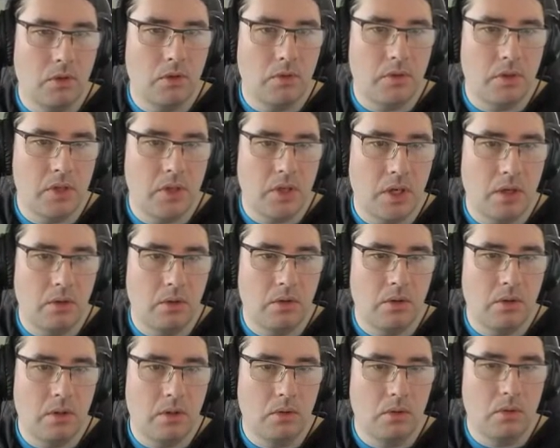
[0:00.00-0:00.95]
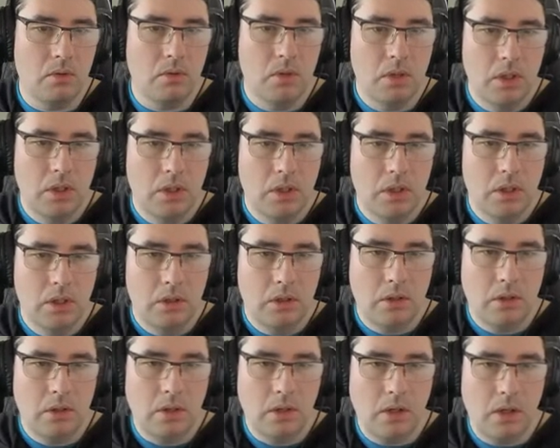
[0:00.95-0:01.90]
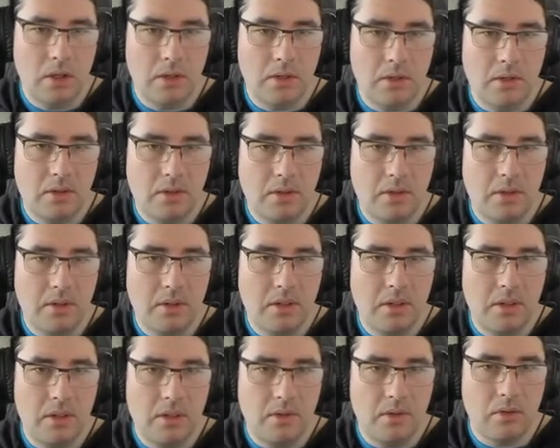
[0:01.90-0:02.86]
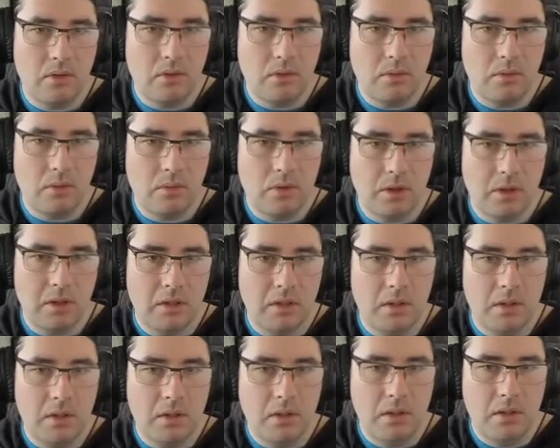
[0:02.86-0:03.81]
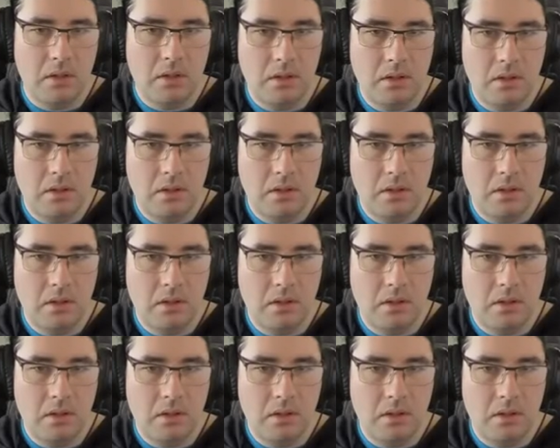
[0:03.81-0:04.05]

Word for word: off the shadows a little, you can kind of see the details that we've added in.